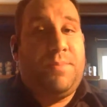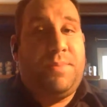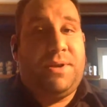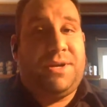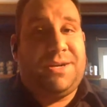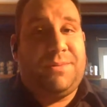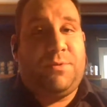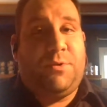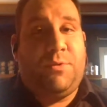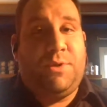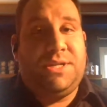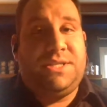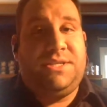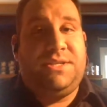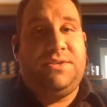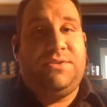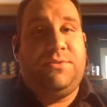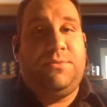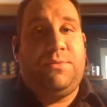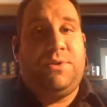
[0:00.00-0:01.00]
I would pick up
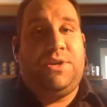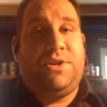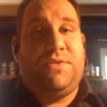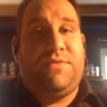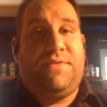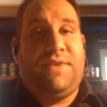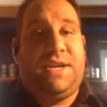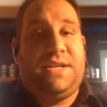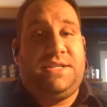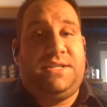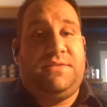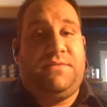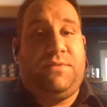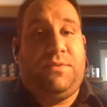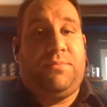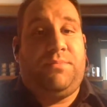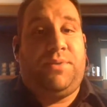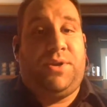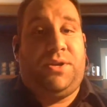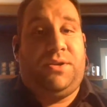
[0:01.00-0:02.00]
Quincy Enunwa in your fantasy
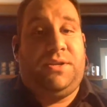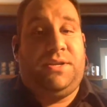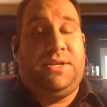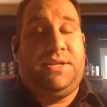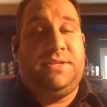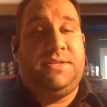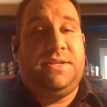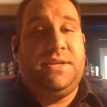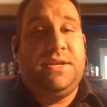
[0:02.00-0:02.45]
football leagues,